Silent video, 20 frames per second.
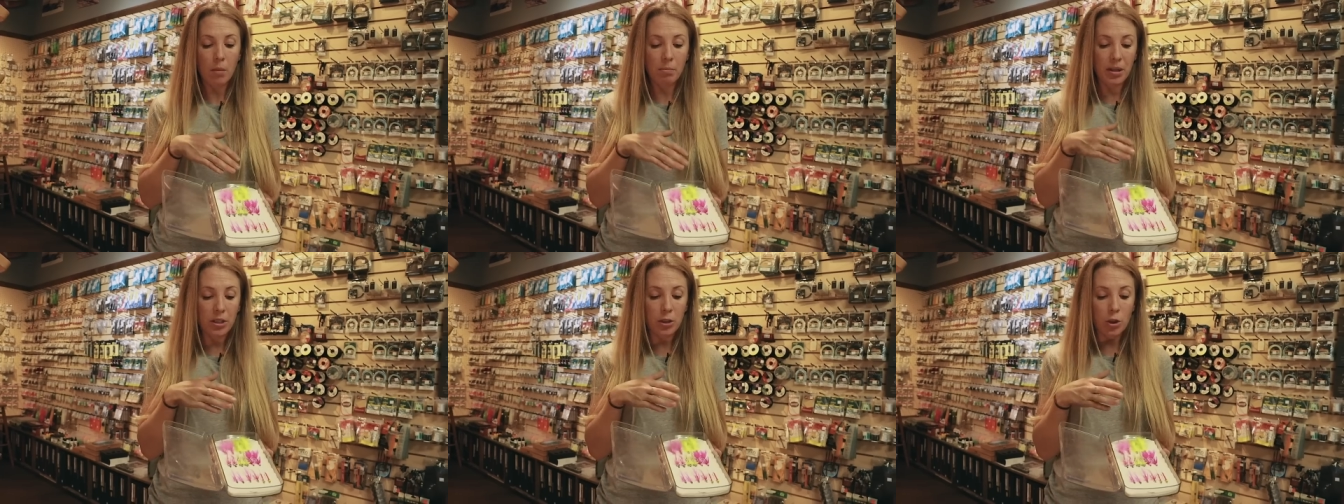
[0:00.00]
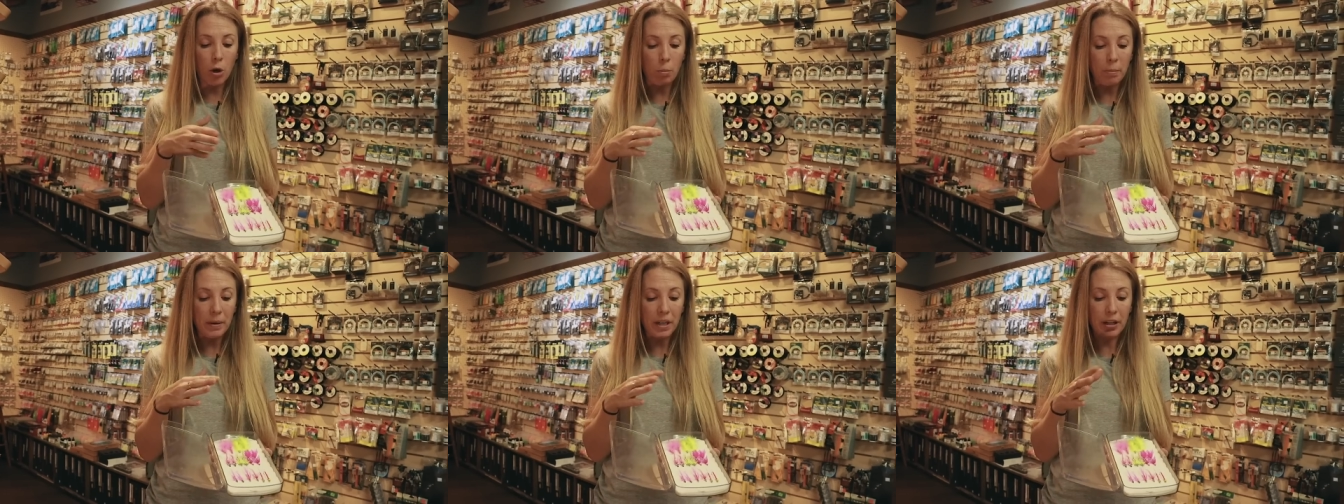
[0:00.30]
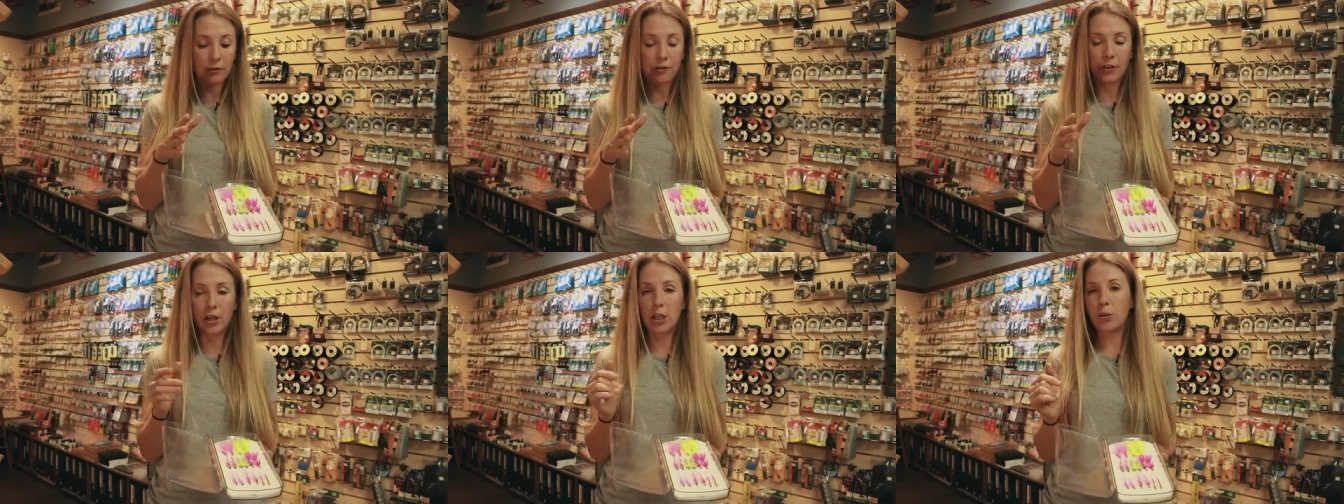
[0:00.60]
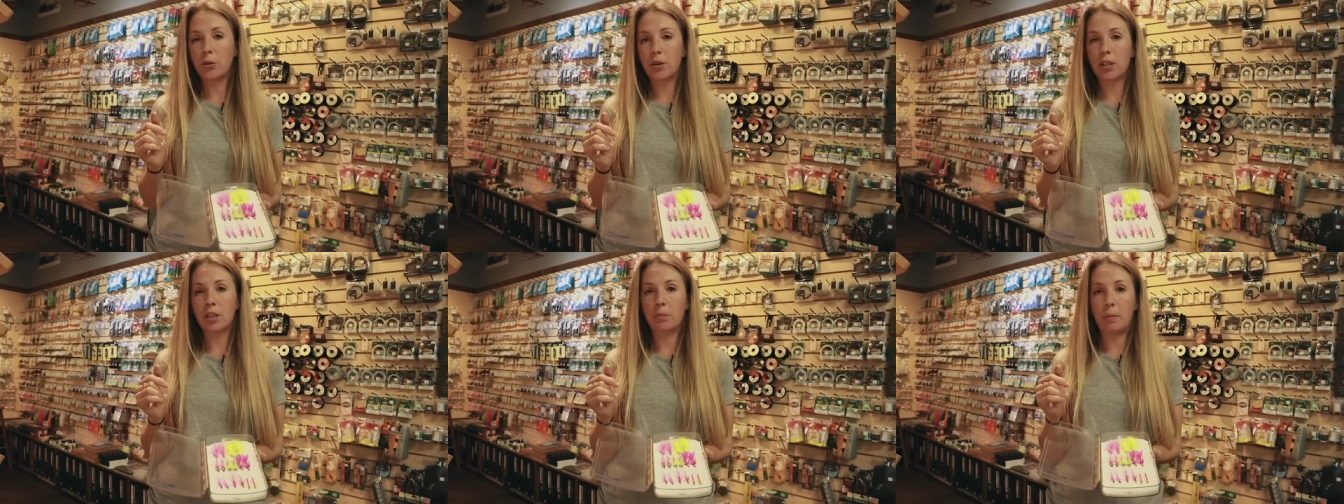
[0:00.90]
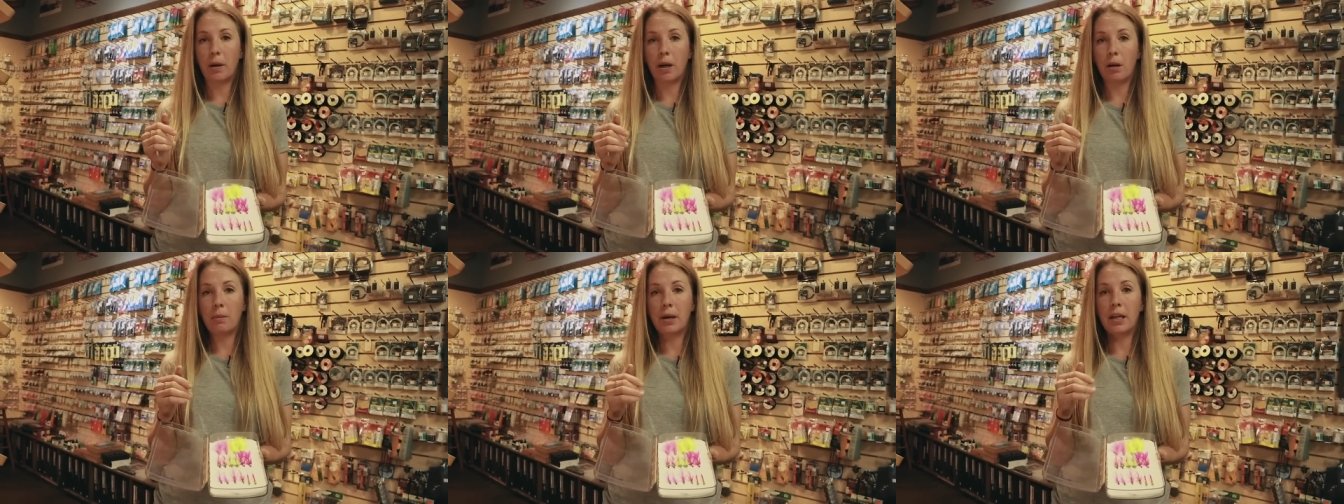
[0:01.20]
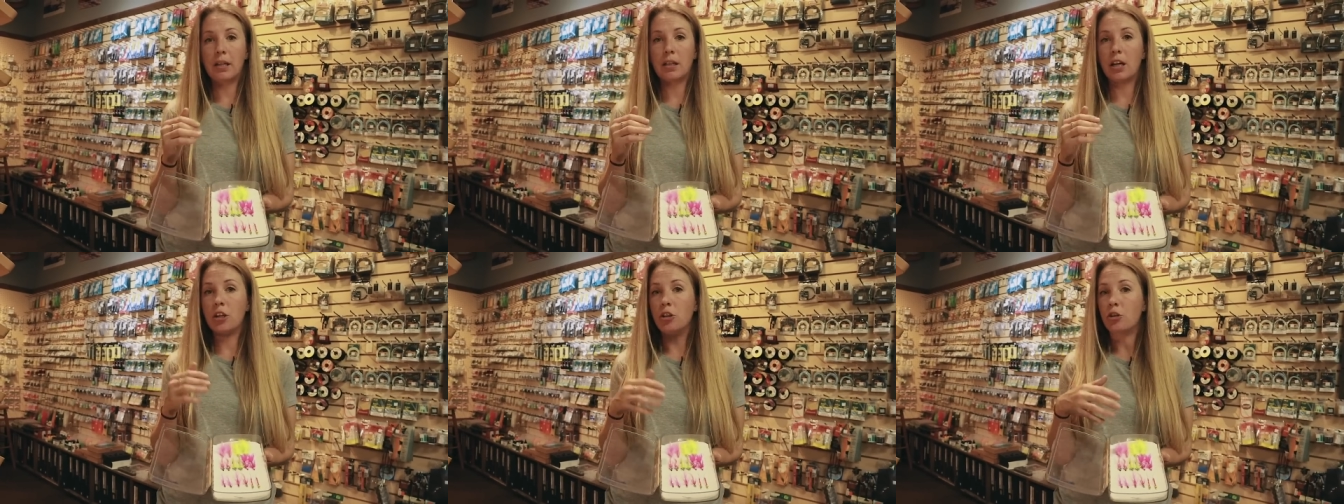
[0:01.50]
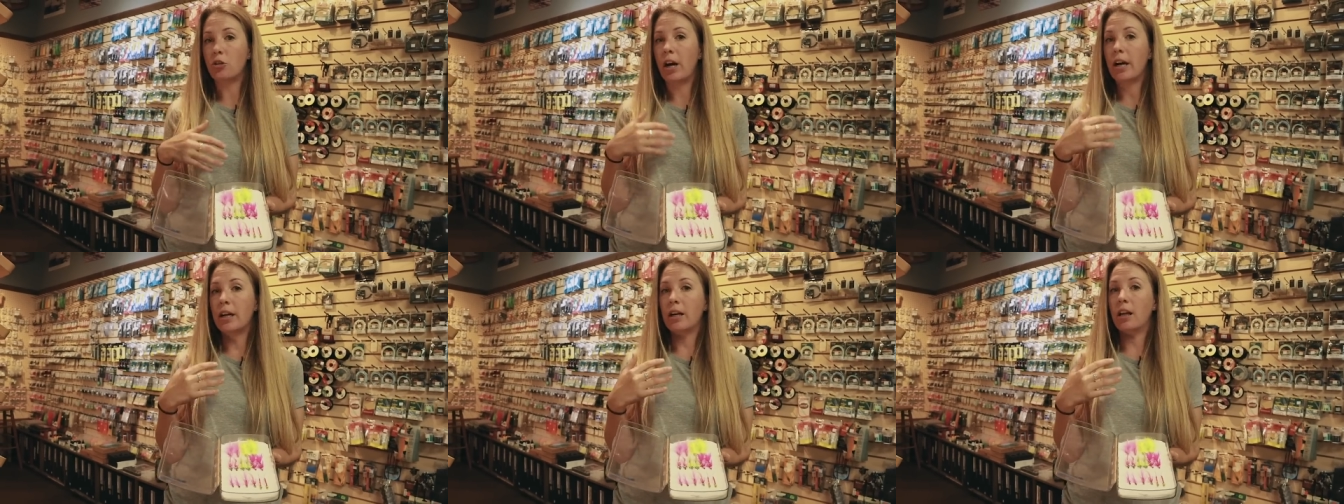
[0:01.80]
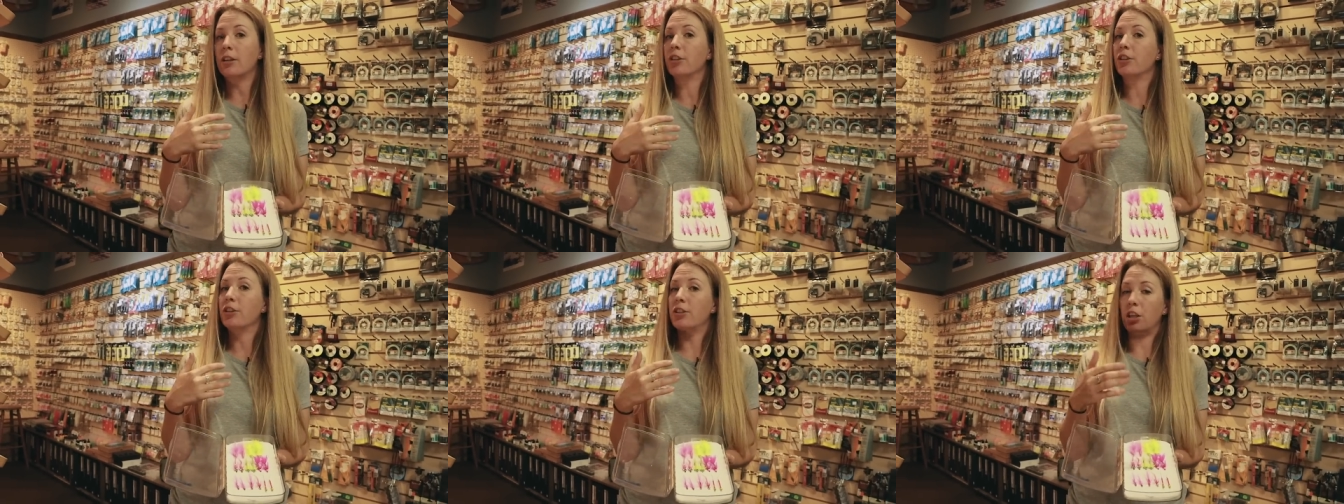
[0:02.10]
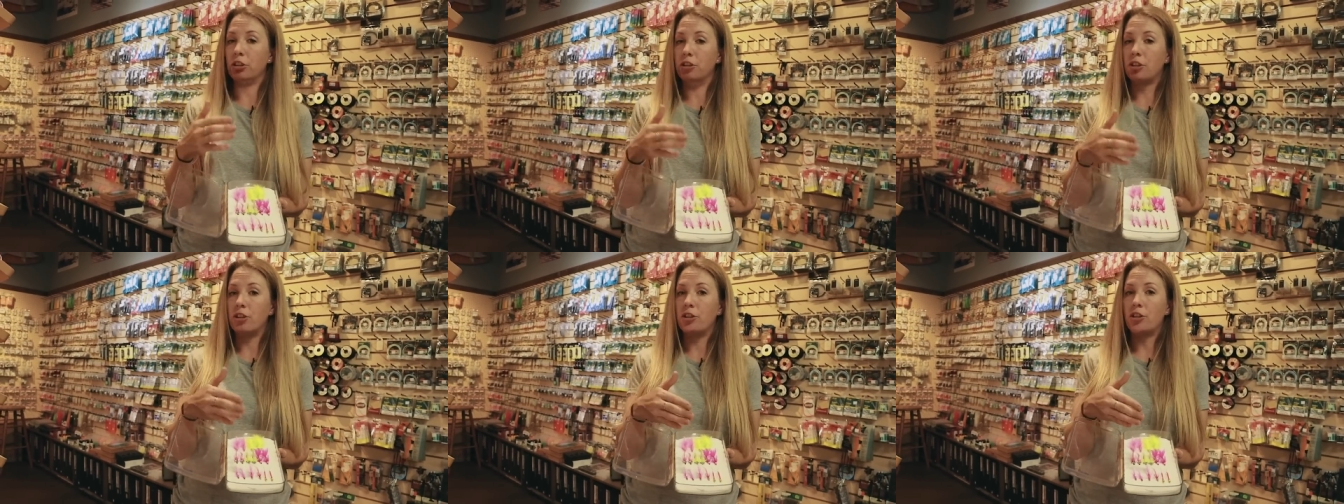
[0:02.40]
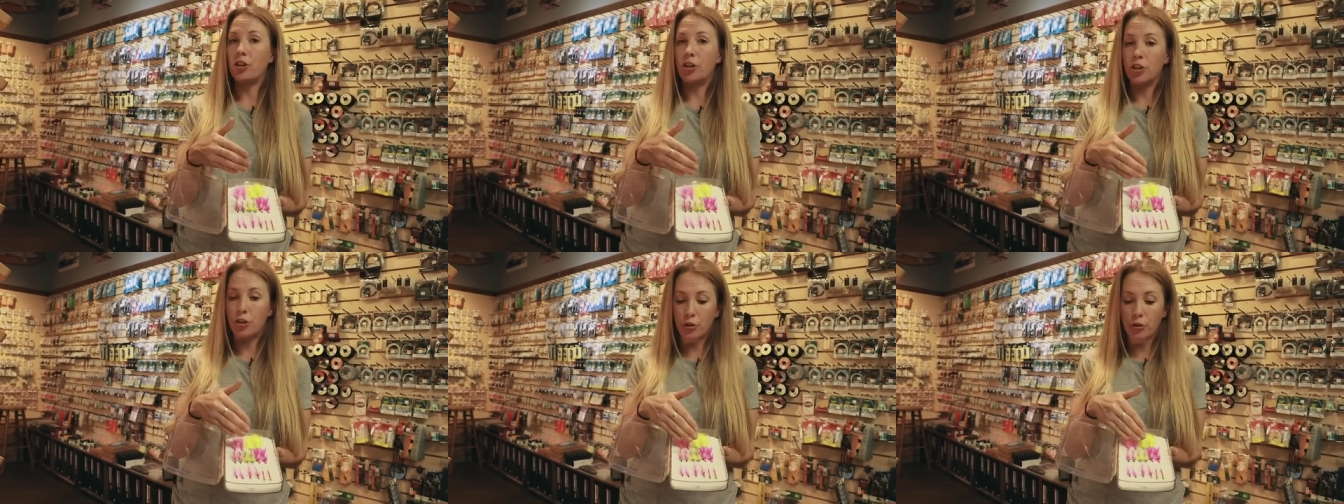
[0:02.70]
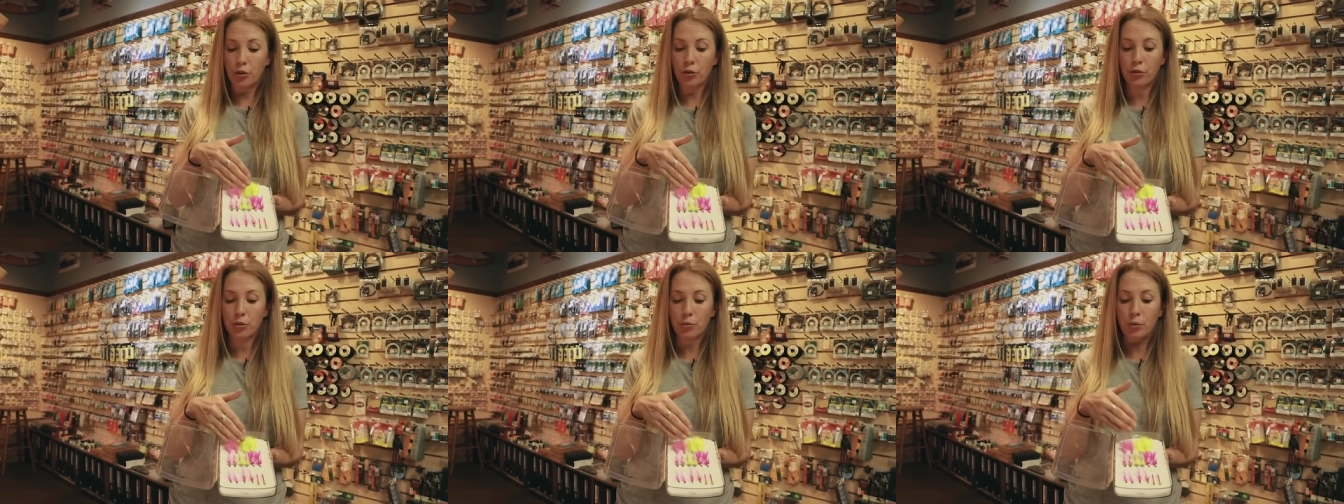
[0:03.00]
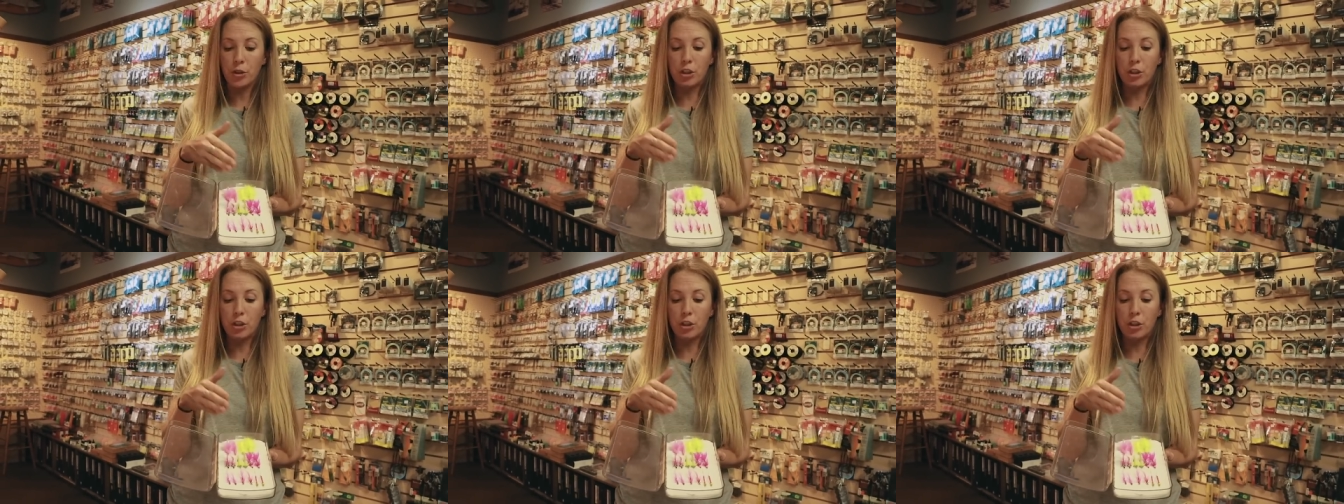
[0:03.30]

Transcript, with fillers: but don't be afraid to experiment and try colors such as chartreuse,